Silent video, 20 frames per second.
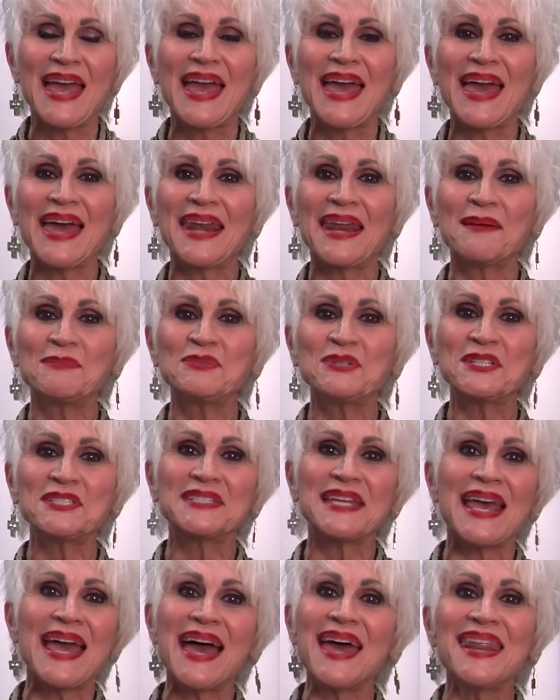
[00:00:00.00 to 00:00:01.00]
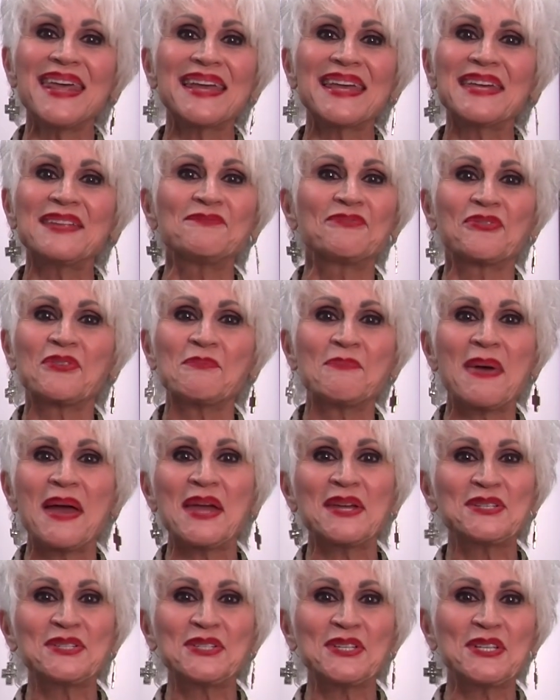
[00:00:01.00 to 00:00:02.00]
and I'm just adding
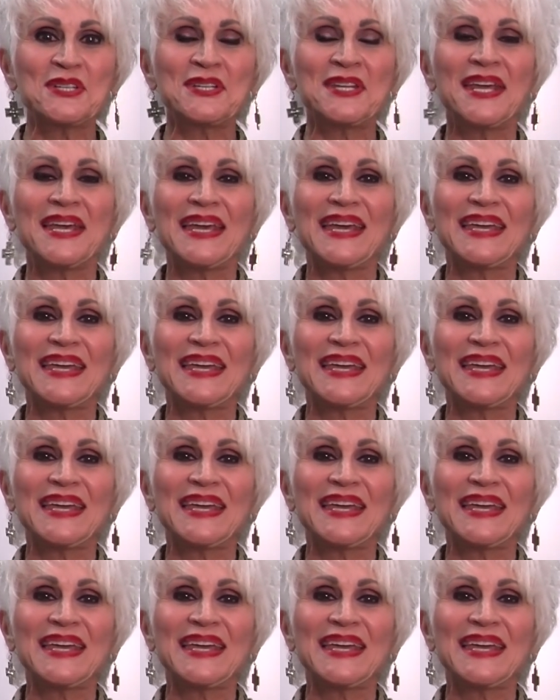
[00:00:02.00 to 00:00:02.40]
information